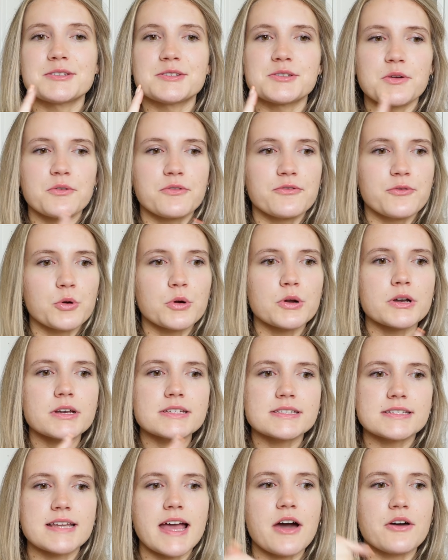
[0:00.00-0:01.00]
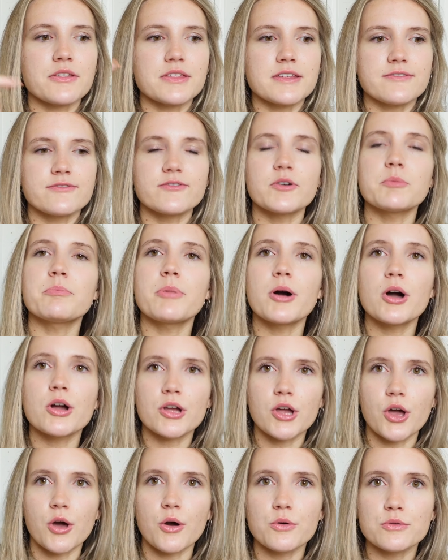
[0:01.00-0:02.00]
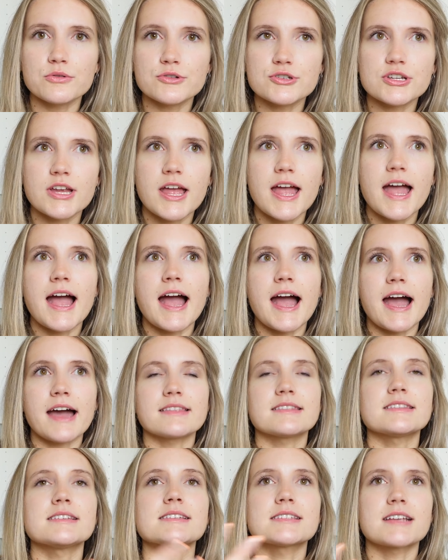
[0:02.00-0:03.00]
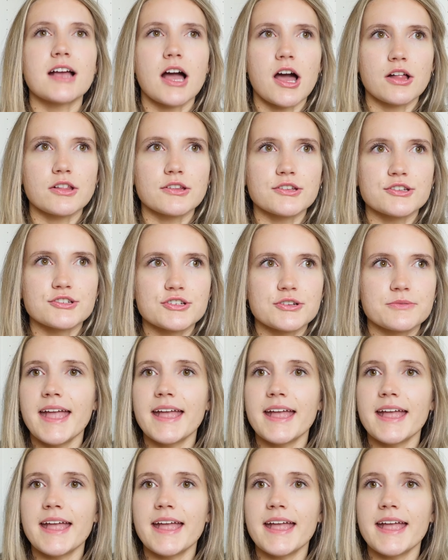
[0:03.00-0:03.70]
So Ford is now the football coach at this college.